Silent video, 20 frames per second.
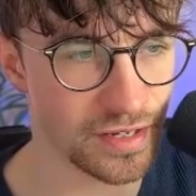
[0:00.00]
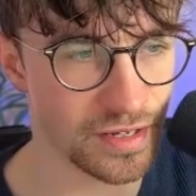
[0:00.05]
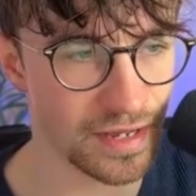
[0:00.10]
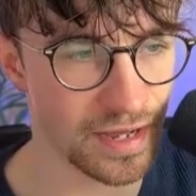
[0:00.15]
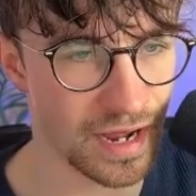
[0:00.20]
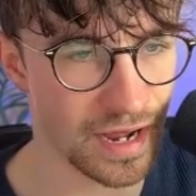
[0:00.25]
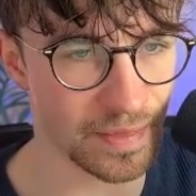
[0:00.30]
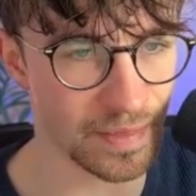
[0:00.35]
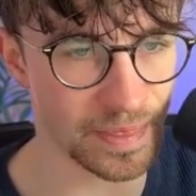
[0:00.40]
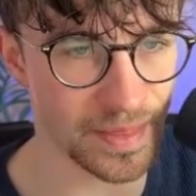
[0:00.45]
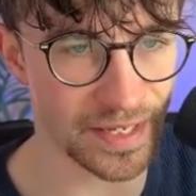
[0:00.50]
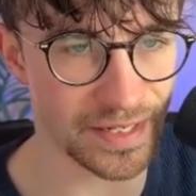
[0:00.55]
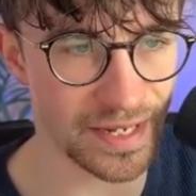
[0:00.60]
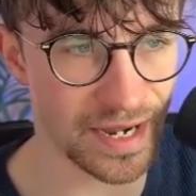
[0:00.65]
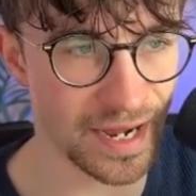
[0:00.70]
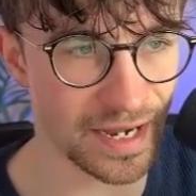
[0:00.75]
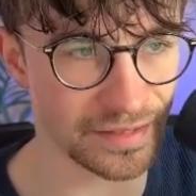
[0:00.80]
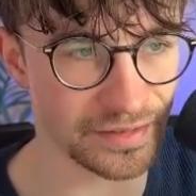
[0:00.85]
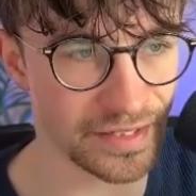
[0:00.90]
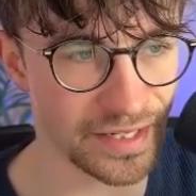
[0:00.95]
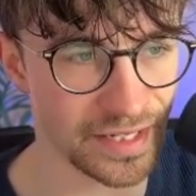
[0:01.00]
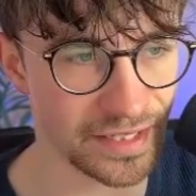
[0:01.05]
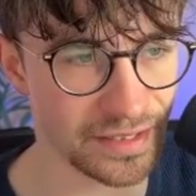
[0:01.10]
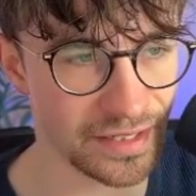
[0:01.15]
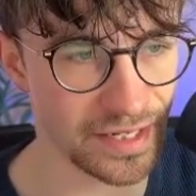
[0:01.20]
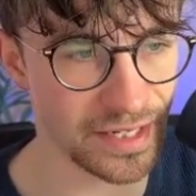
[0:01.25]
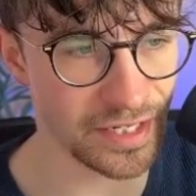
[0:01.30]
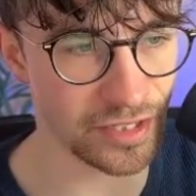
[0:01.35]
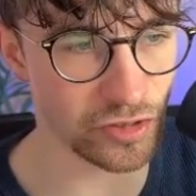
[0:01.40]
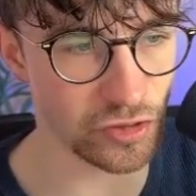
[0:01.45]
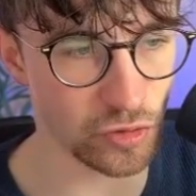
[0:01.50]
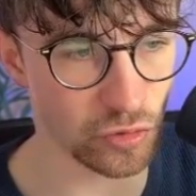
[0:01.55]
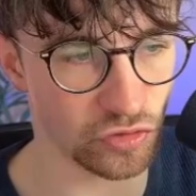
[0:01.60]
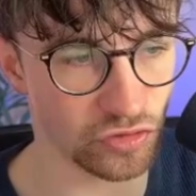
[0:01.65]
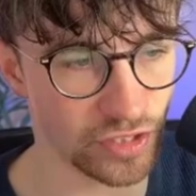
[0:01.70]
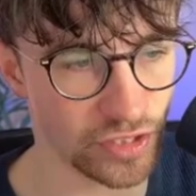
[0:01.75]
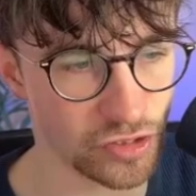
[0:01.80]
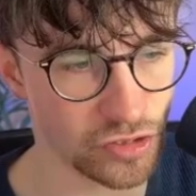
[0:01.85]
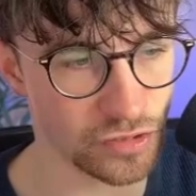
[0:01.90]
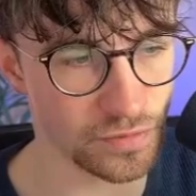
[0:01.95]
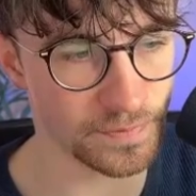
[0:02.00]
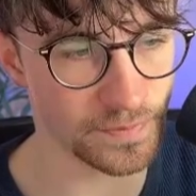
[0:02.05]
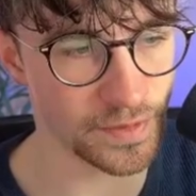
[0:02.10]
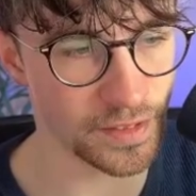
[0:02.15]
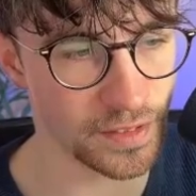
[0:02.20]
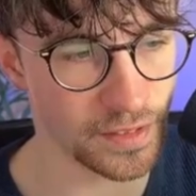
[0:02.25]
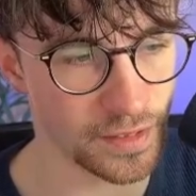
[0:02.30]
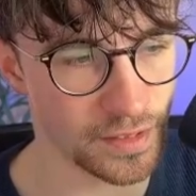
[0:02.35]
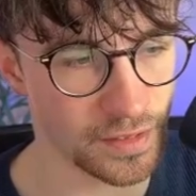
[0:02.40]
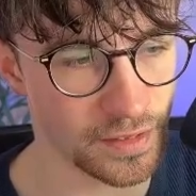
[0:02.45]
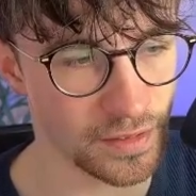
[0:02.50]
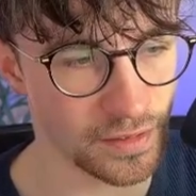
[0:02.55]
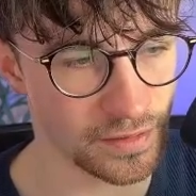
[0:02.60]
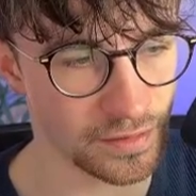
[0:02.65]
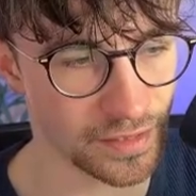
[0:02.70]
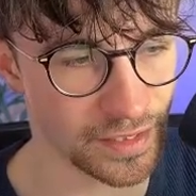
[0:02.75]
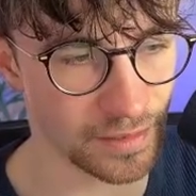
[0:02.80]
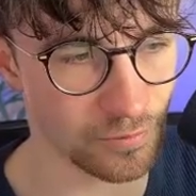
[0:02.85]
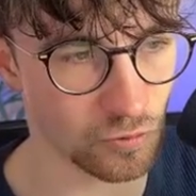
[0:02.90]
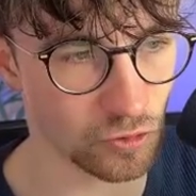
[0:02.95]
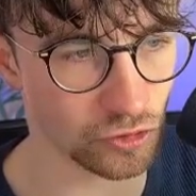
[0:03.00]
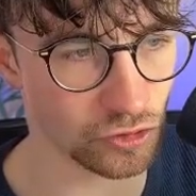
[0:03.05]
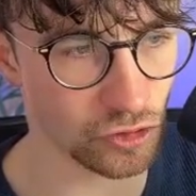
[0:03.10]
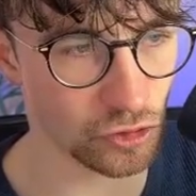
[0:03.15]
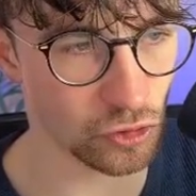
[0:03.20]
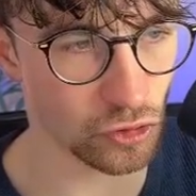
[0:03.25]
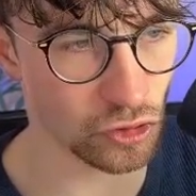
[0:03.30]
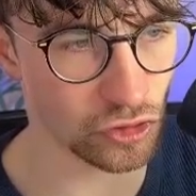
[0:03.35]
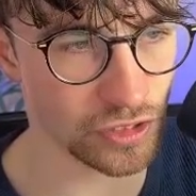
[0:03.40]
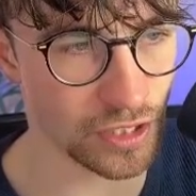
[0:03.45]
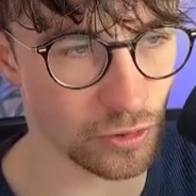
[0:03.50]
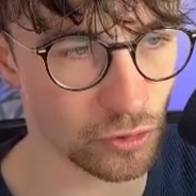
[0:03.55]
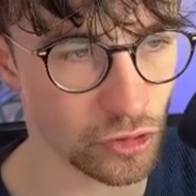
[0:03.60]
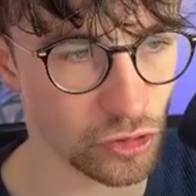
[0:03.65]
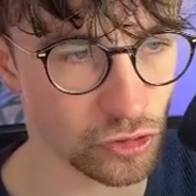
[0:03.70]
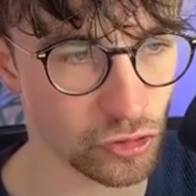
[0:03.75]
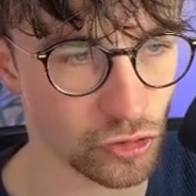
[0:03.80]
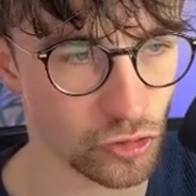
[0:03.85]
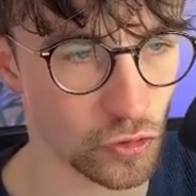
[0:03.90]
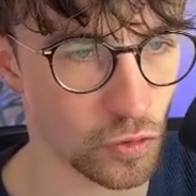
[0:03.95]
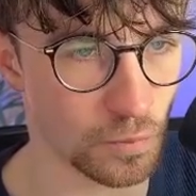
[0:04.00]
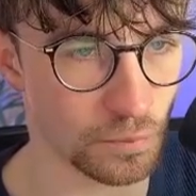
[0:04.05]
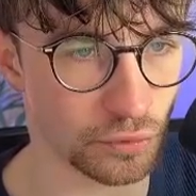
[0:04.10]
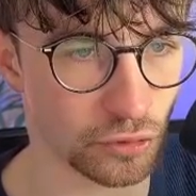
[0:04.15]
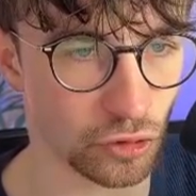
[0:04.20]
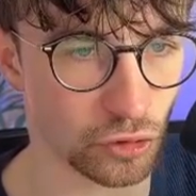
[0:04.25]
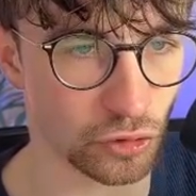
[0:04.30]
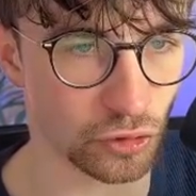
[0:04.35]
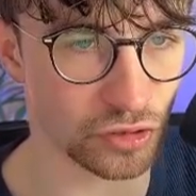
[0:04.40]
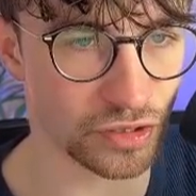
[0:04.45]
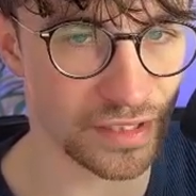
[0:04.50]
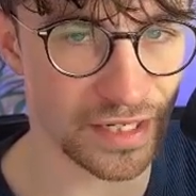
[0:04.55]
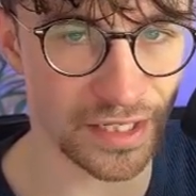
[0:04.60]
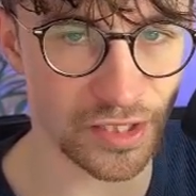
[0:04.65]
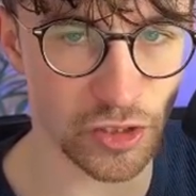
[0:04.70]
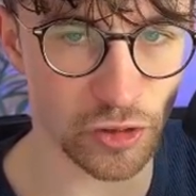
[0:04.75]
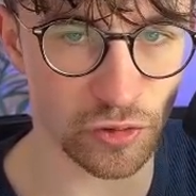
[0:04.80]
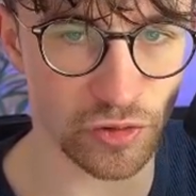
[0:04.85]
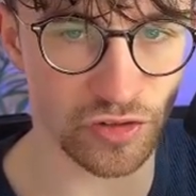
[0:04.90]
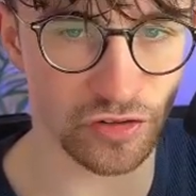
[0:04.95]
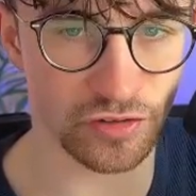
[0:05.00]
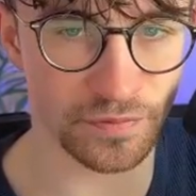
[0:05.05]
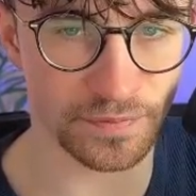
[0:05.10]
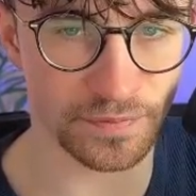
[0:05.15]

and then add in a new section. Then I'm going to go down to product categories